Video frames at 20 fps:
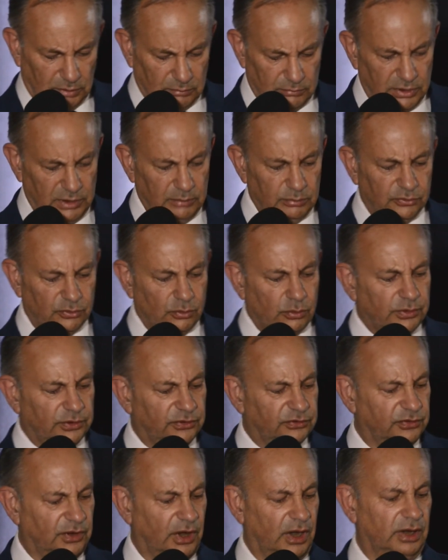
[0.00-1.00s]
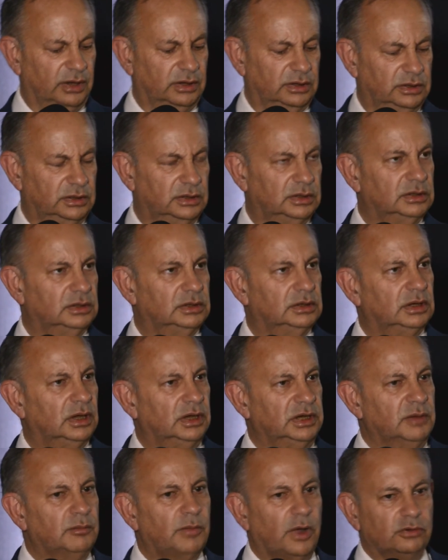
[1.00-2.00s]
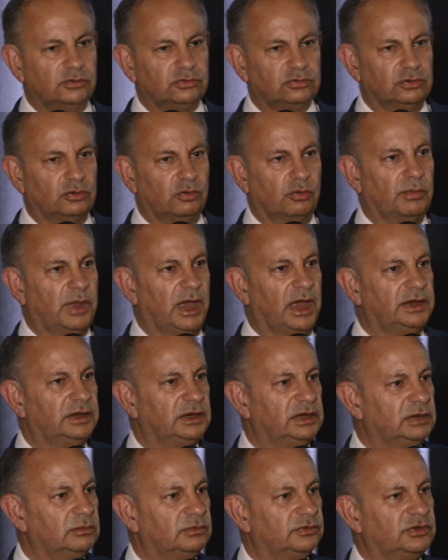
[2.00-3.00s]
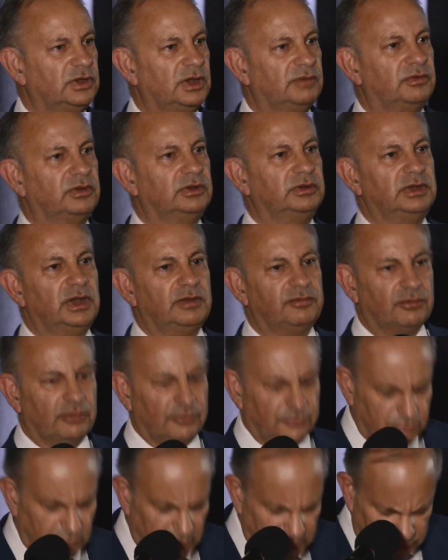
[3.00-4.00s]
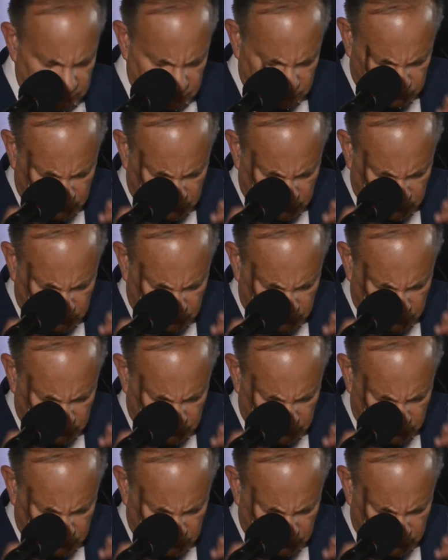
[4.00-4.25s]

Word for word: But he was always uh, an emotional man, and he was never, never afraid to